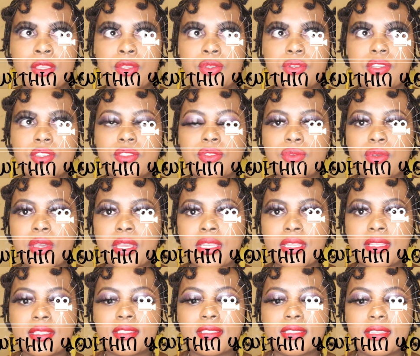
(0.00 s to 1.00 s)
You need to
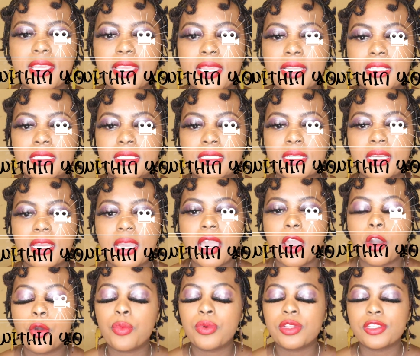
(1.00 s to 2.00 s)
understand
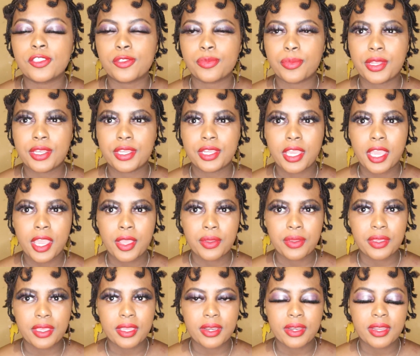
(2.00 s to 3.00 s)
how much money are
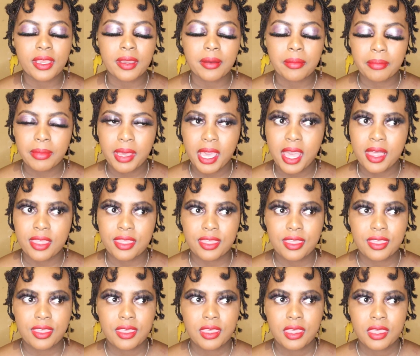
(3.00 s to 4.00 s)
you getting a
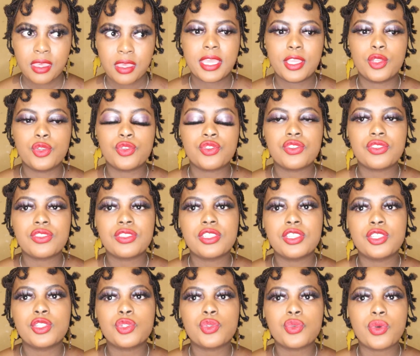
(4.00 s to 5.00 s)
month. You just
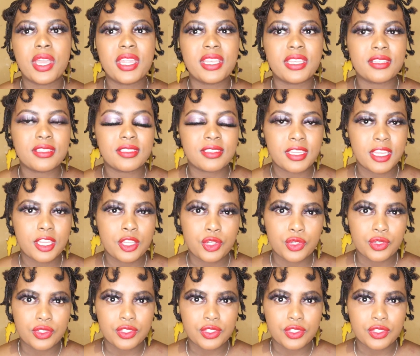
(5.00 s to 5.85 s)
need to understand